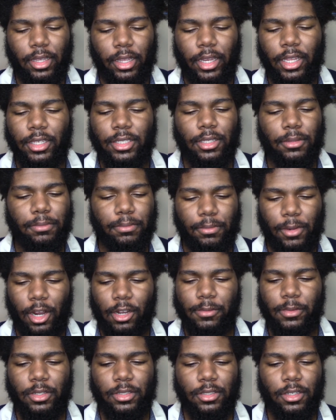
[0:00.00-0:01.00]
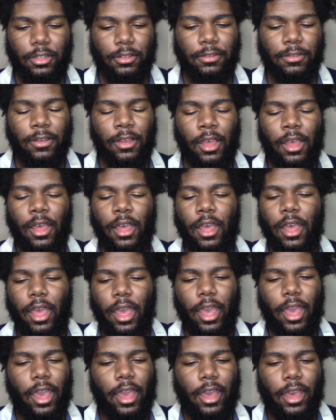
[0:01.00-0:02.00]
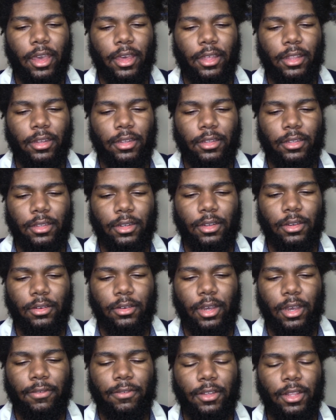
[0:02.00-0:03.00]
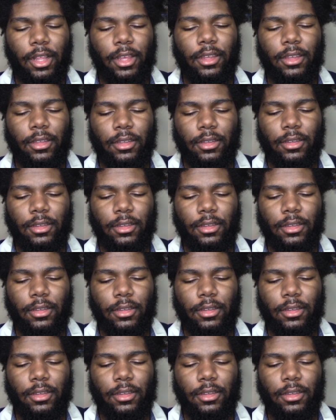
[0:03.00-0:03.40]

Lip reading: and he's a barber and stuff. And you know, I feel like